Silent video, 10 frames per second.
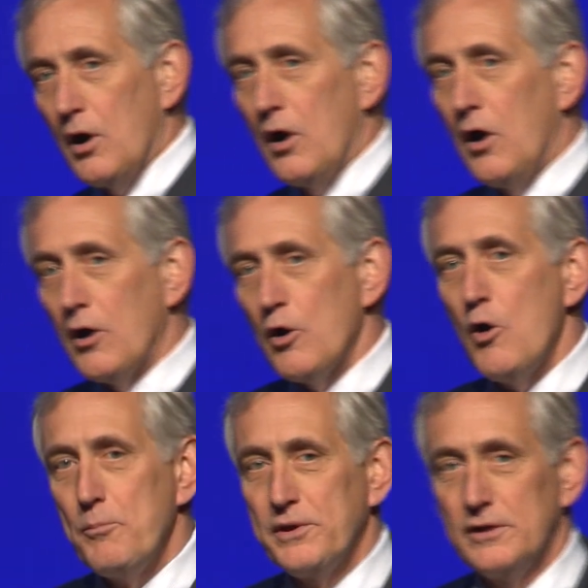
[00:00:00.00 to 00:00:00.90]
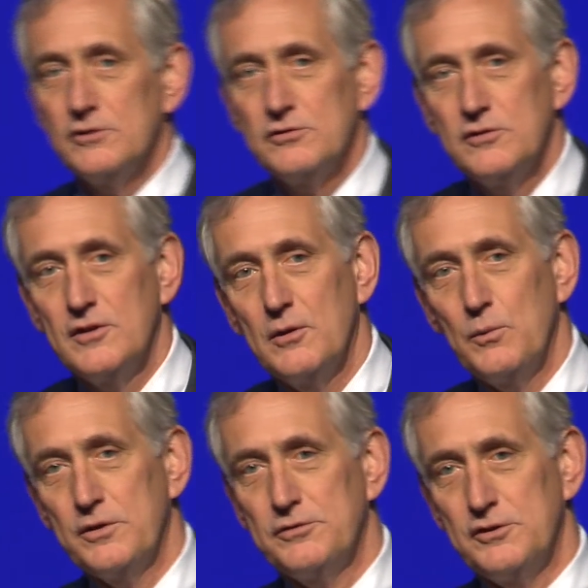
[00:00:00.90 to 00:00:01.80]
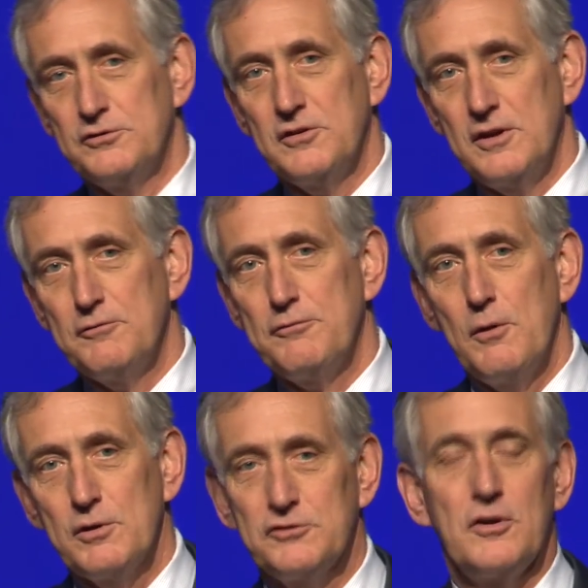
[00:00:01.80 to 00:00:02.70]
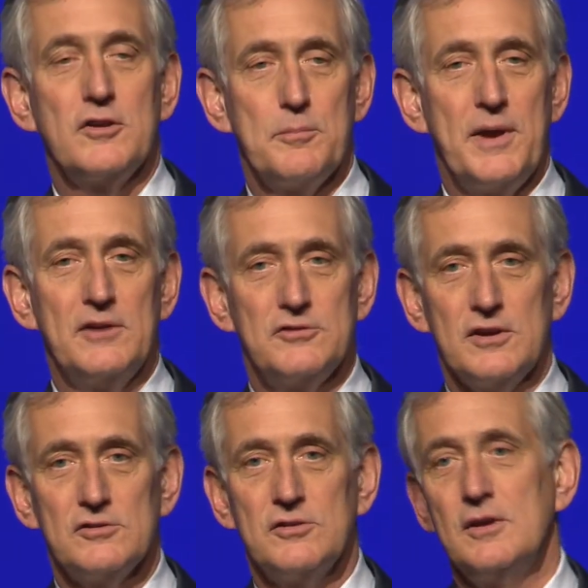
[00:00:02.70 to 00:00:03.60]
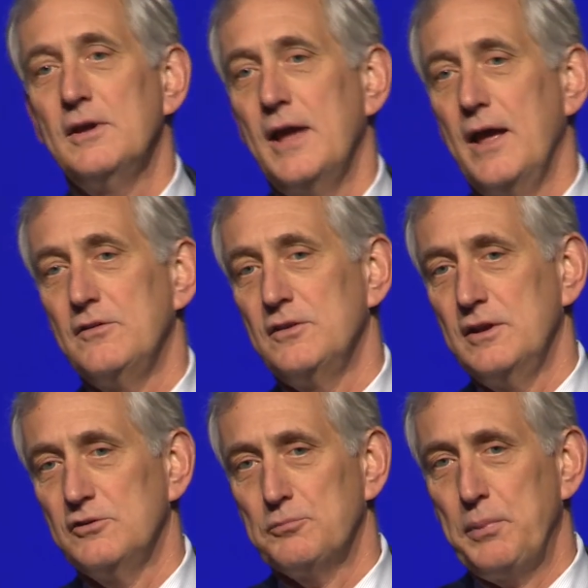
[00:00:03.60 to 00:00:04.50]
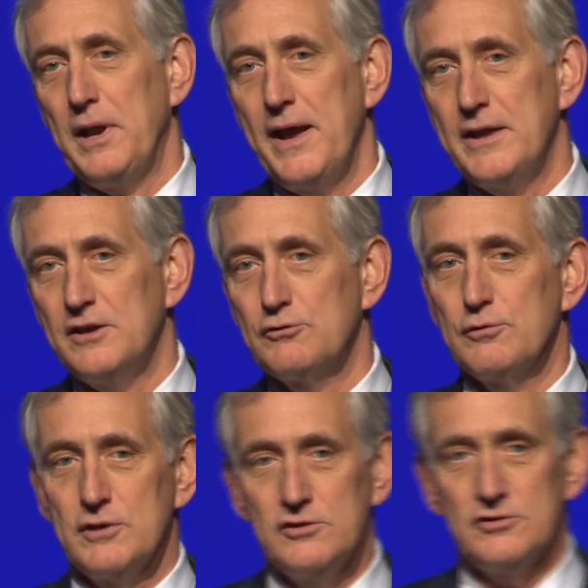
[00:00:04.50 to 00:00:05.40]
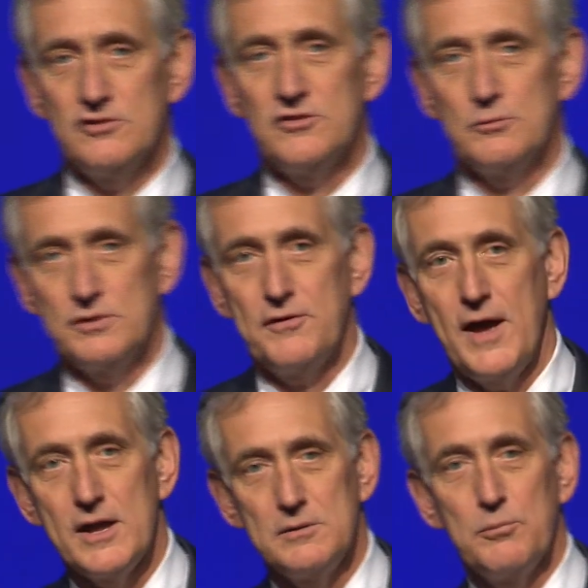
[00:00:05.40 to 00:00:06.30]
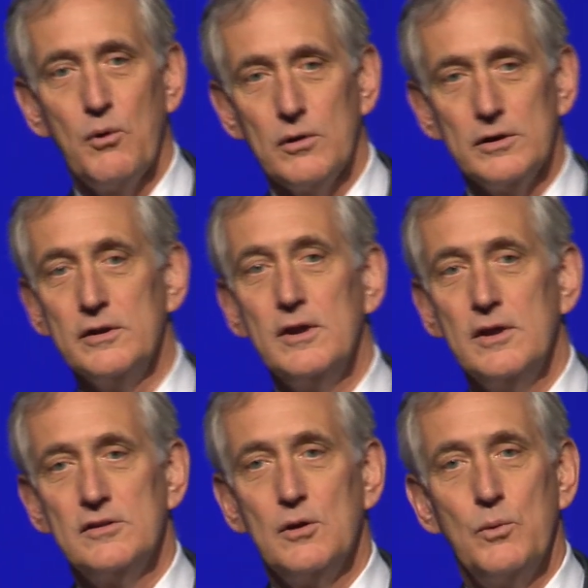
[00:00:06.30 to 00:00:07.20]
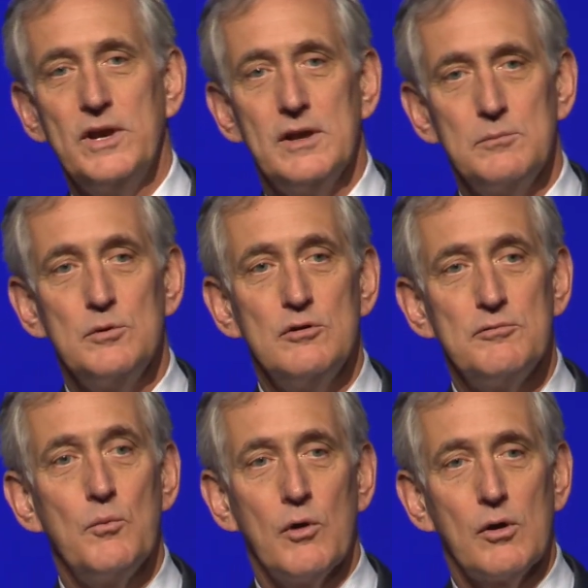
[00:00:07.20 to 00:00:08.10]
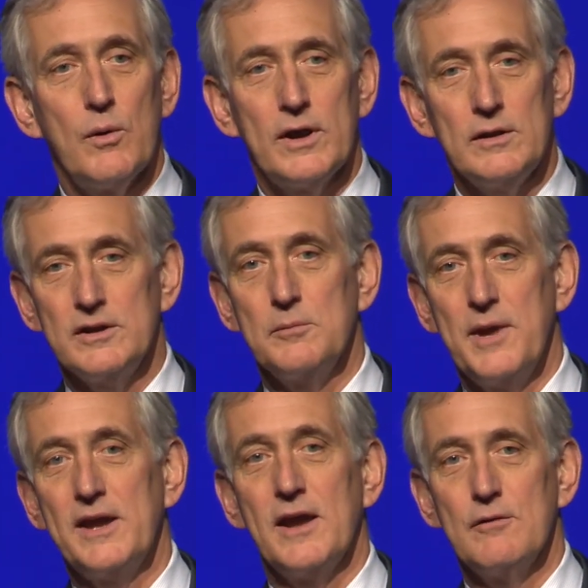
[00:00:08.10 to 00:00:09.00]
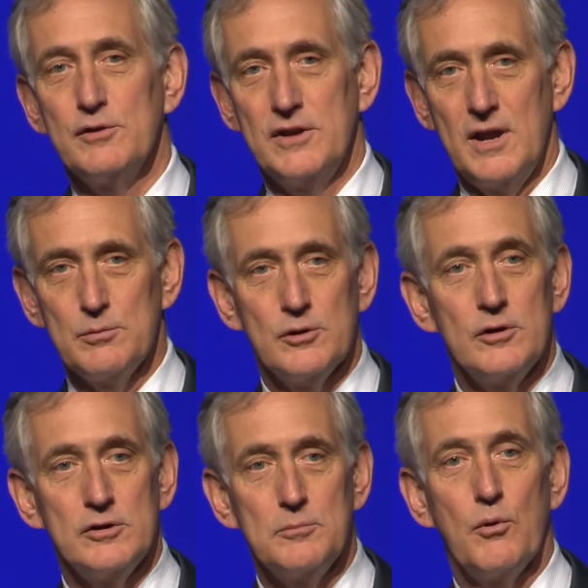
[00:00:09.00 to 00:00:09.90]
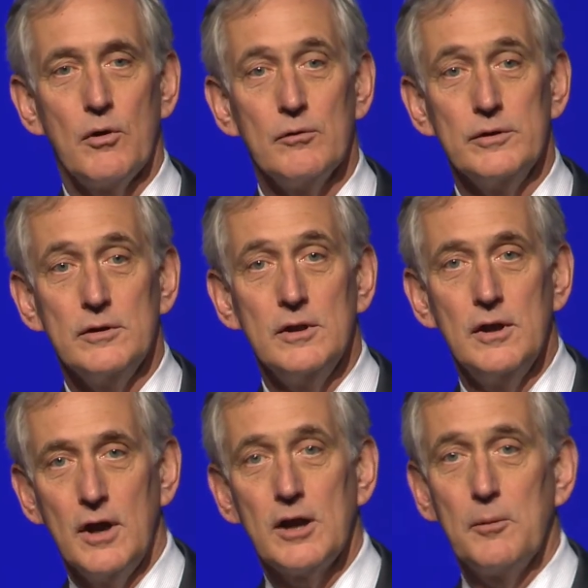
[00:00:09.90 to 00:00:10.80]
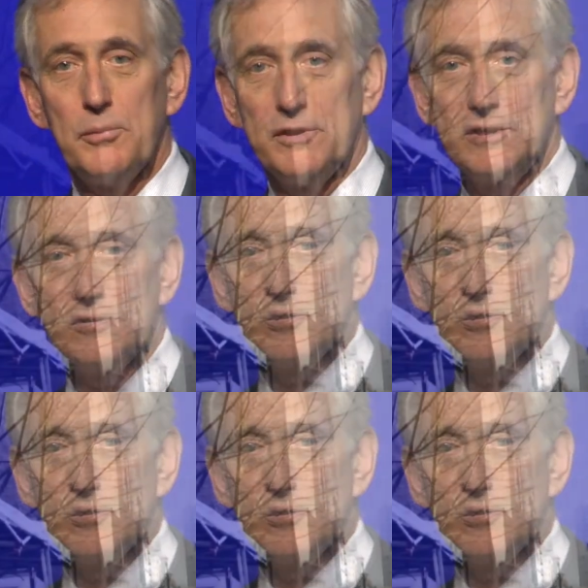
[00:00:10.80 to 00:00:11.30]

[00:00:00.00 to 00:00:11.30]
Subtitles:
Our hope is that with this focus on the basics and these planning traditions that we've had in Portland, that we can move more quickly to make every neighborhood in Portland a complete